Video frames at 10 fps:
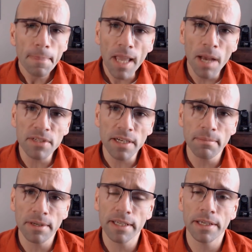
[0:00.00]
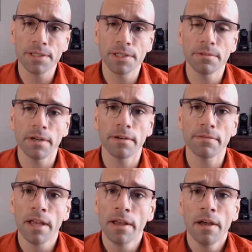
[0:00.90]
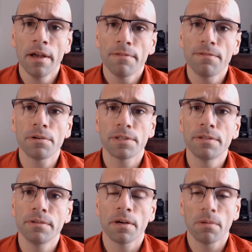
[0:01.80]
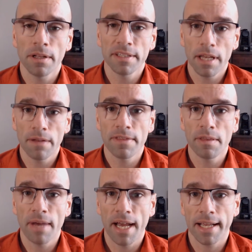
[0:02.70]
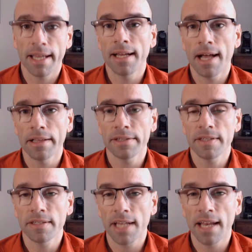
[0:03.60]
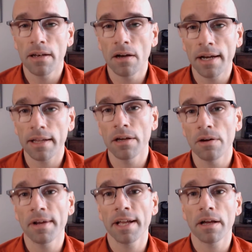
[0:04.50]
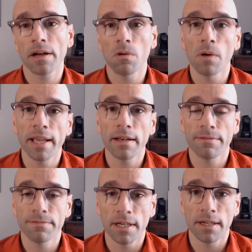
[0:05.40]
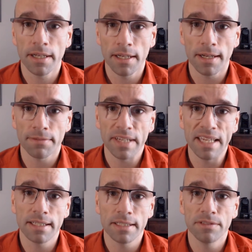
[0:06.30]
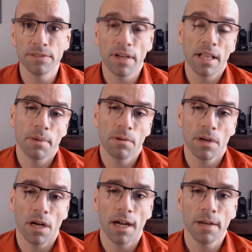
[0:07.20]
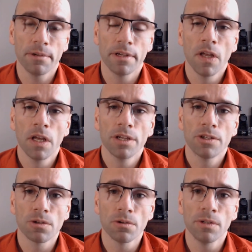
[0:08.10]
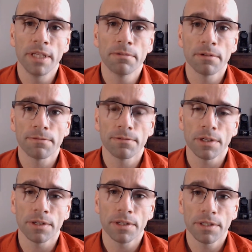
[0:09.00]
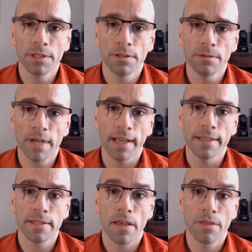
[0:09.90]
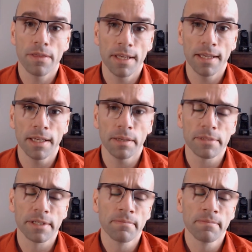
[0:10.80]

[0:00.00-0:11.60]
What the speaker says: I'm talking about the issue of folks doing qualitative thematic analysis and not going quite far enough into developing what I would truly refer to as themes.